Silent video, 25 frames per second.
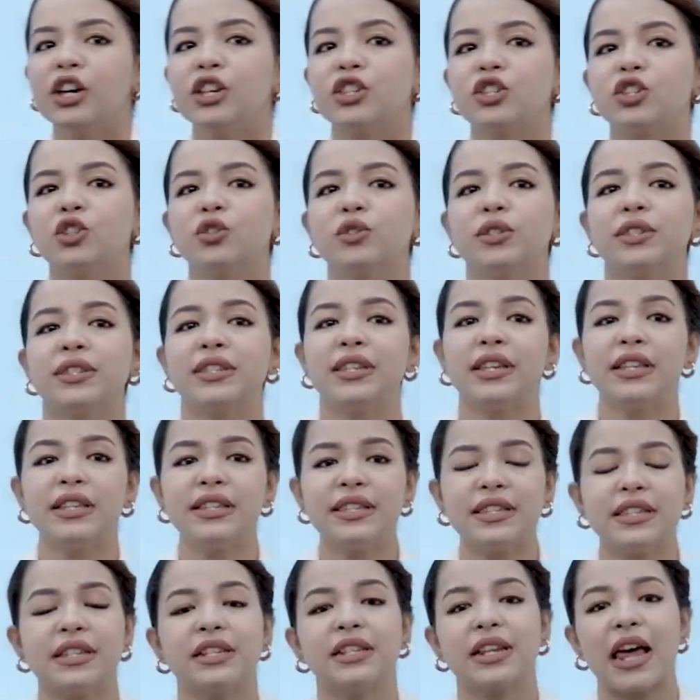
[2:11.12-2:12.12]
so since
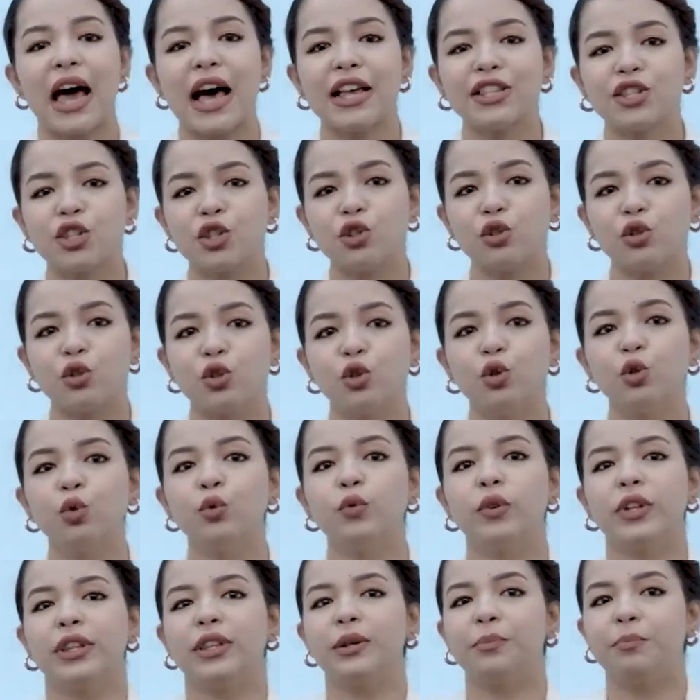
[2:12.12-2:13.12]
it has to do
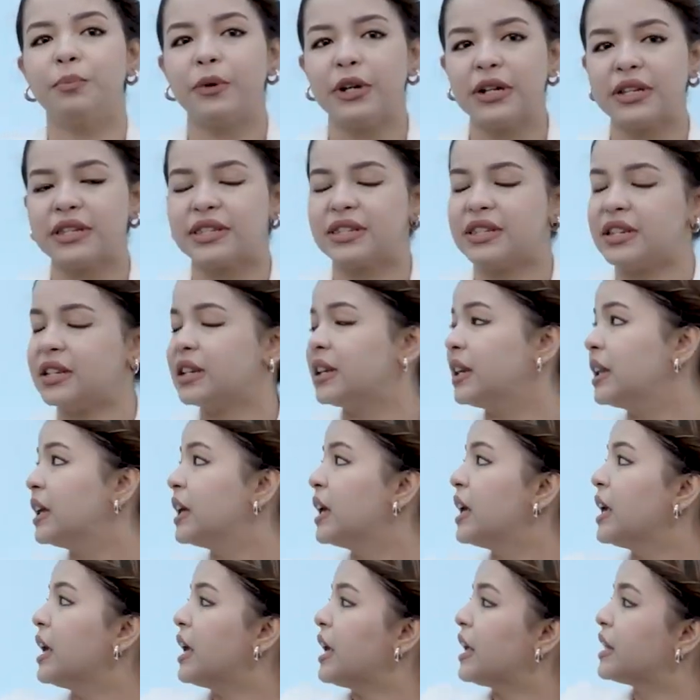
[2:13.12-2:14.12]
with the person,
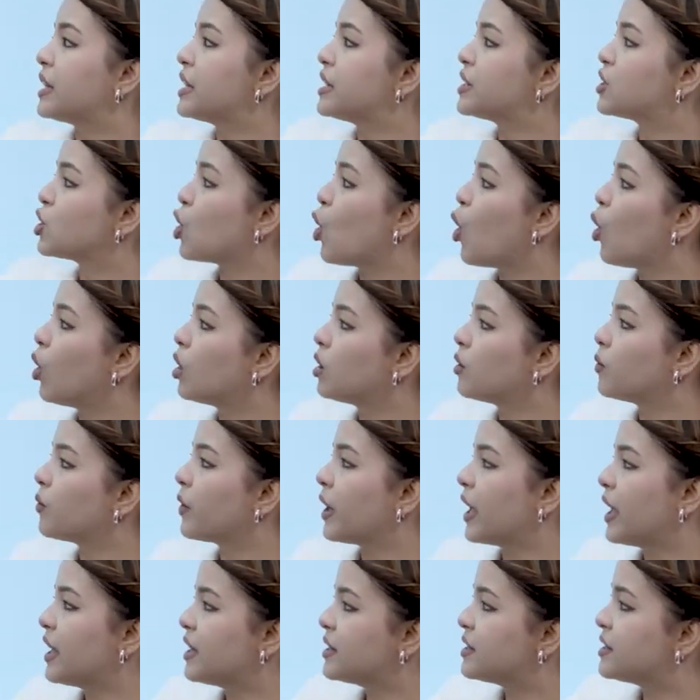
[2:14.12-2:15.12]
it is
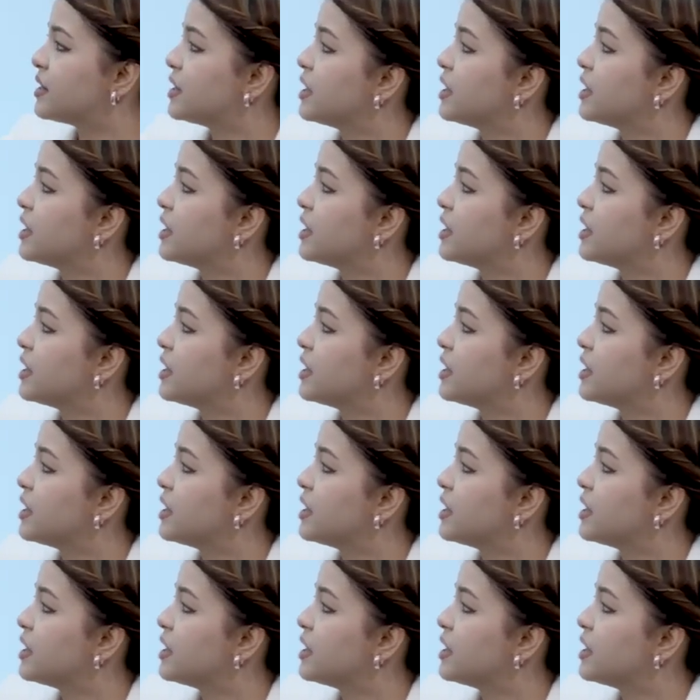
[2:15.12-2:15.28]
always